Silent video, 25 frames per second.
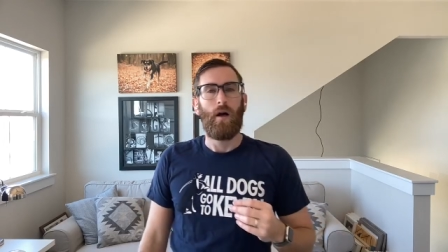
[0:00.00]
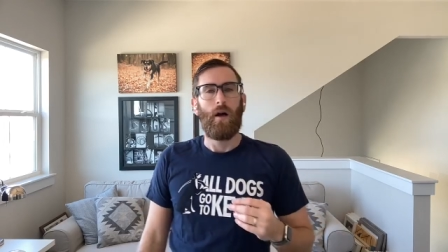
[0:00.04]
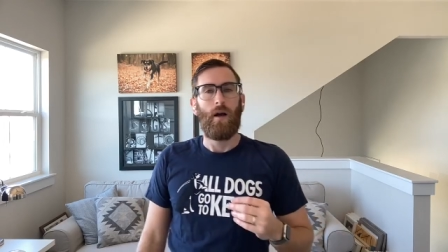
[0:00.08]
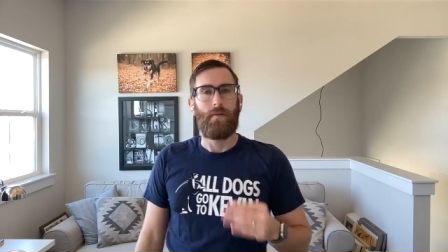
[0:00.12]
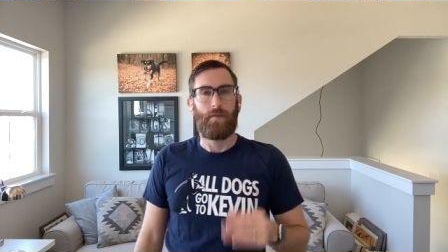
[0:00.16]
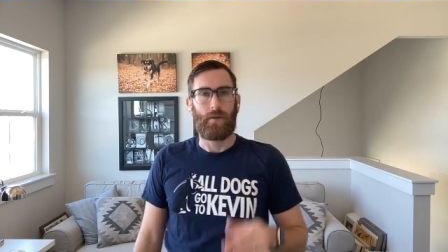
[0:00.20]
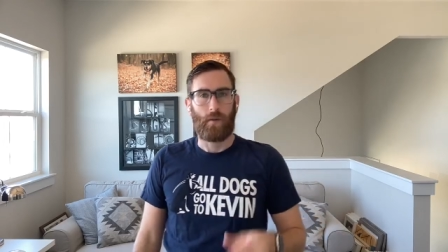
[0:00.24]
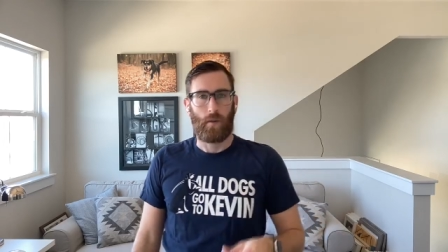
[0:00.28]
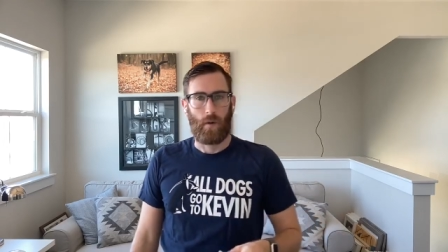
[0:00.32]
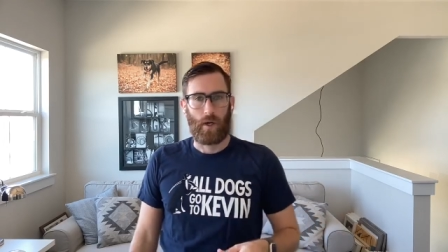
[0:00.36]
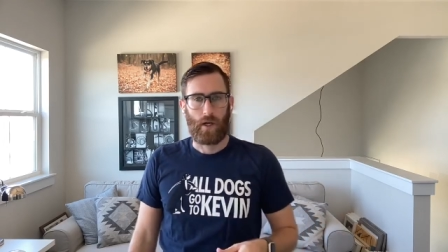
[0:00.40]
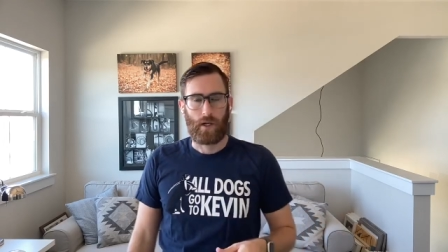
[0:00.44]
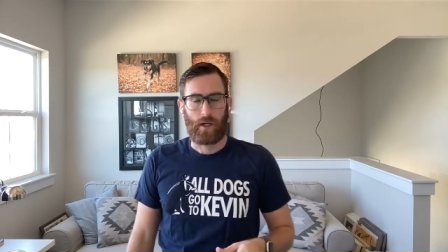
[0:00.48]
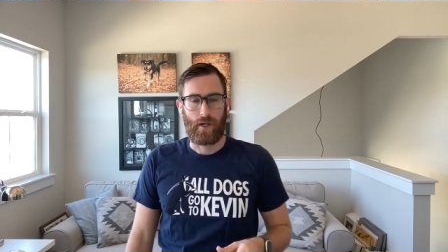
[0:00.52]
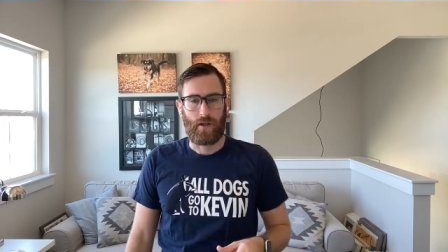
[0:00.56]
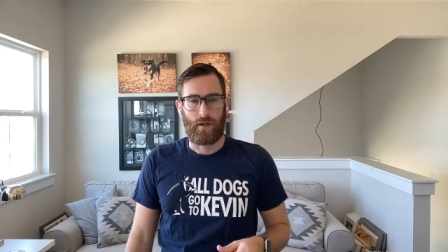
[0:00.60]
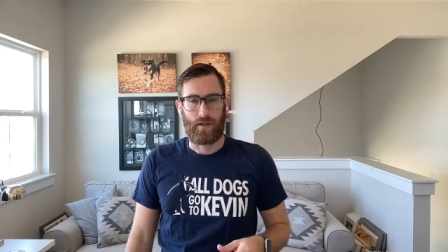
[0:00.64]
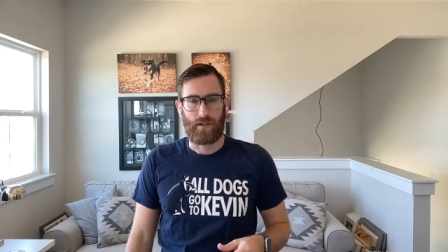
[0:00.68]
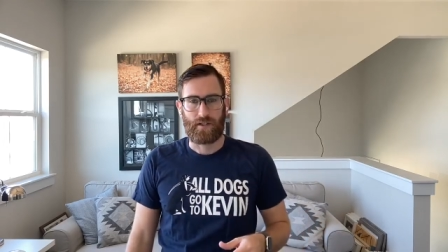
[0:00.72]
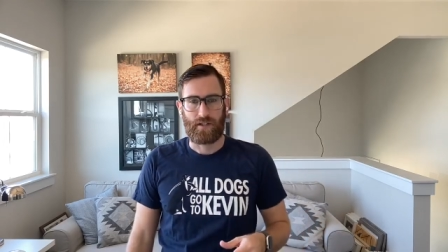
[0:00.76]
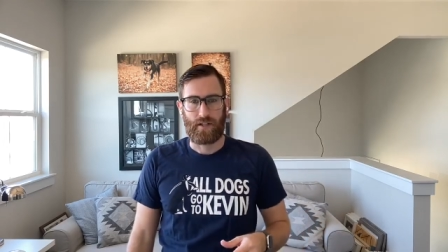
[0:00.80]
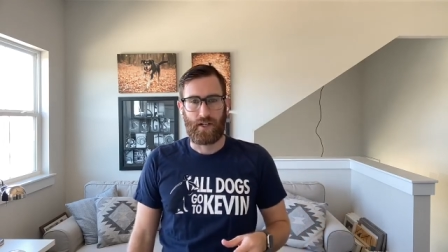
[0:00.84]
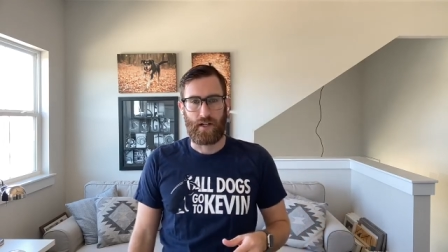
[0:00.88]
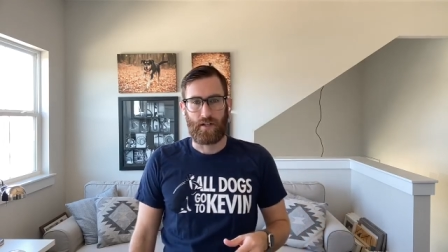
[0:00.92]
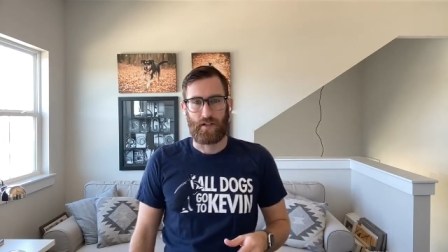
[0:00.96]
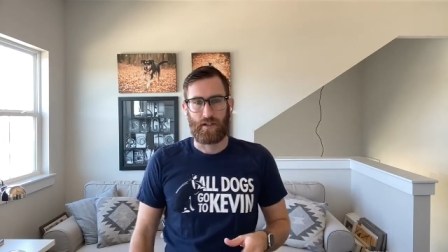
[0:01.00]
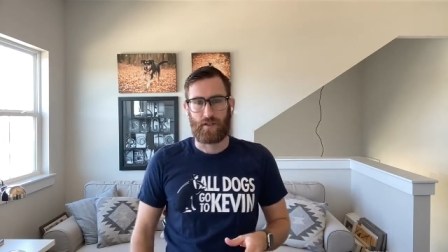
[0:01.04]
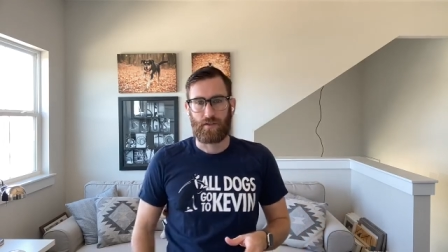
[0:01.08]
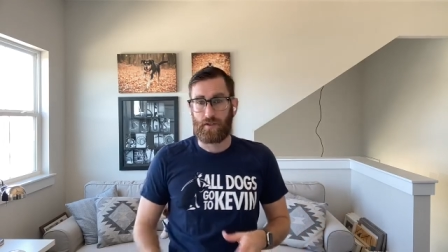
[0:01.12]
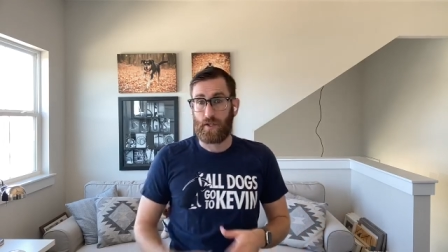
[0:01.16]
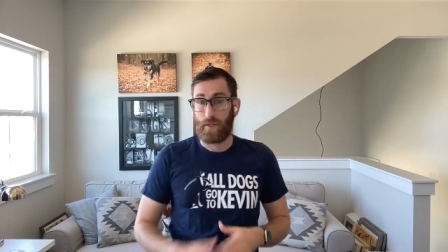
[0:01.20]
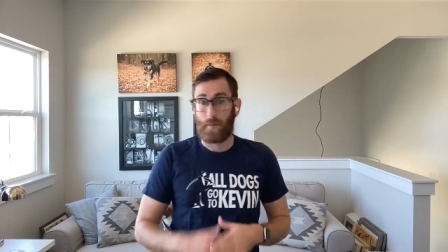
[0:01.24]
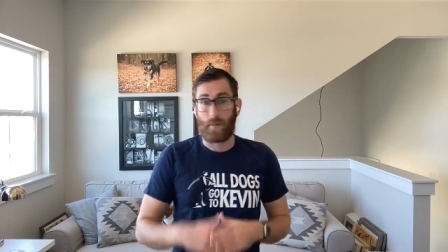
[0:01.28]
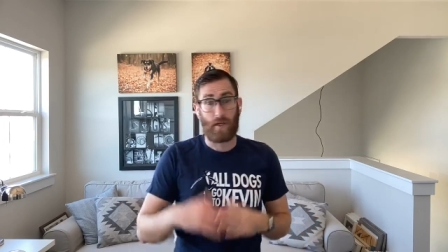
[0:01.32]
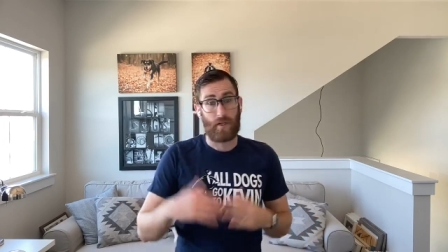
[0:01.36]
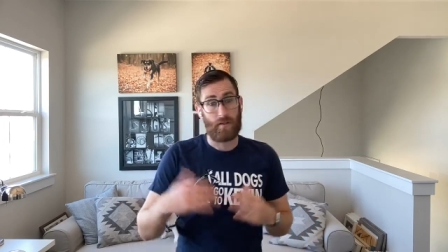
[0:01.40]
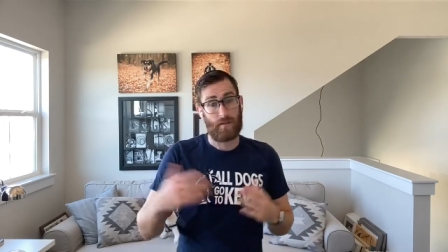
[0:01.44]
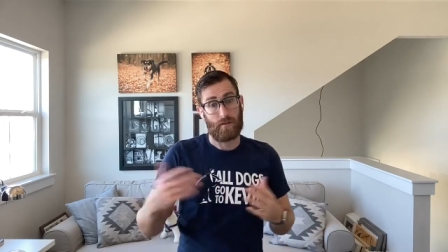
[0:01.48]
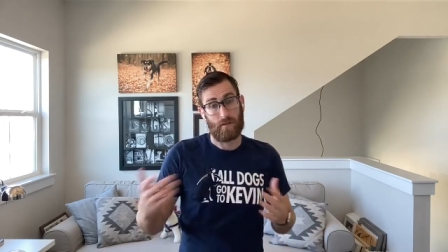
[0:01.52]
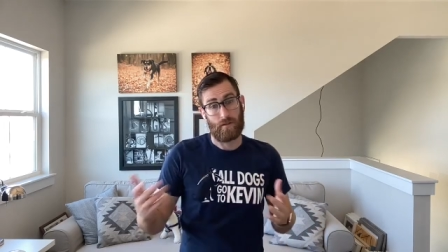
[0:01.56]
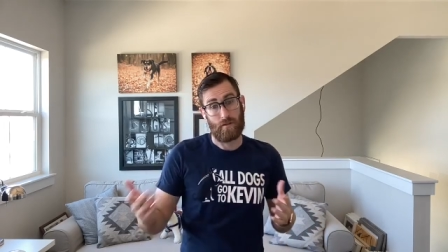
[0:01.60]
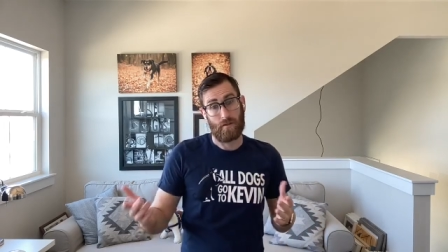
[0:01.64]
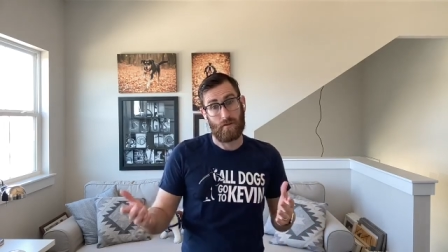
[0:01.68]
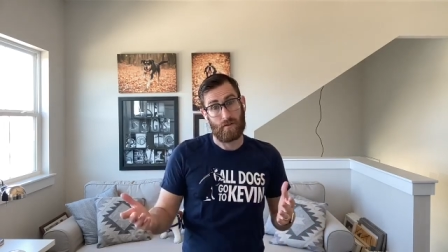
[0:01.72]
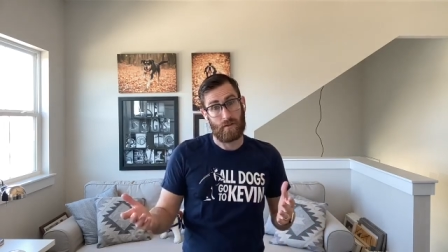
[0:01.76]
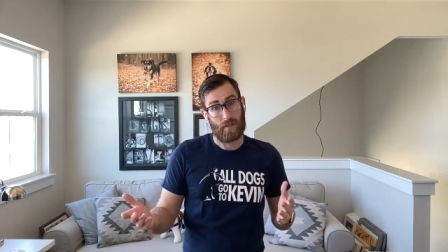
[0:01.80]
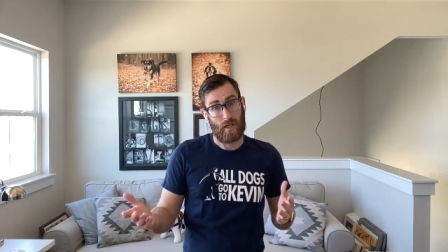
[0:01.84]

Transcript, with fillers: If you're walking on the side of the street because there's no